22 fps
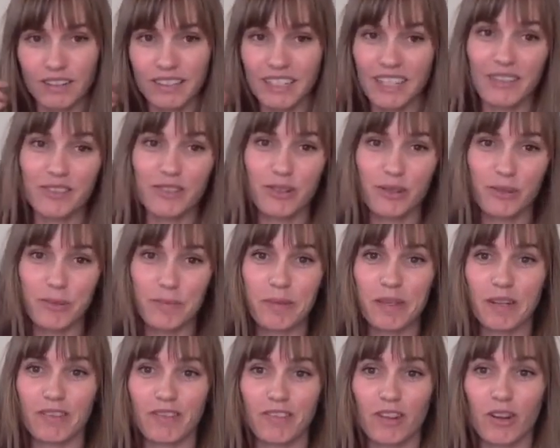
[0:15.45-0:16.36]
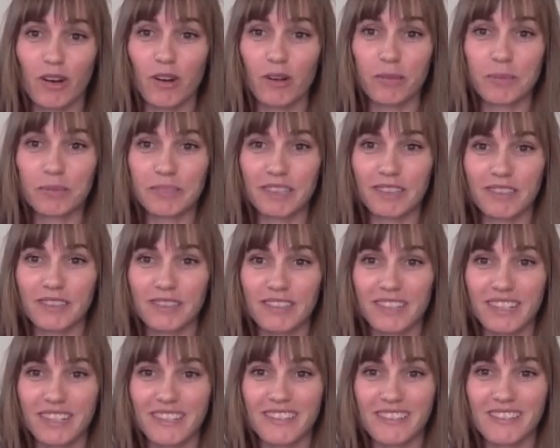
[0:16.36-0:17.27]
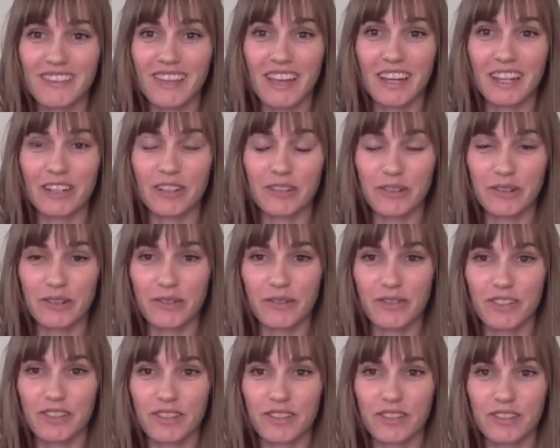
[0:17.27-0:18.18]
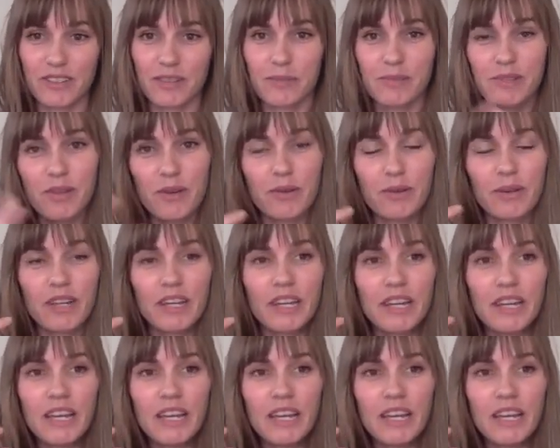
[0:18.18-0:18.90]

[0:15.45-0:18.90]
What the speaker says: gives you a bit of calmness inside your nervous system. So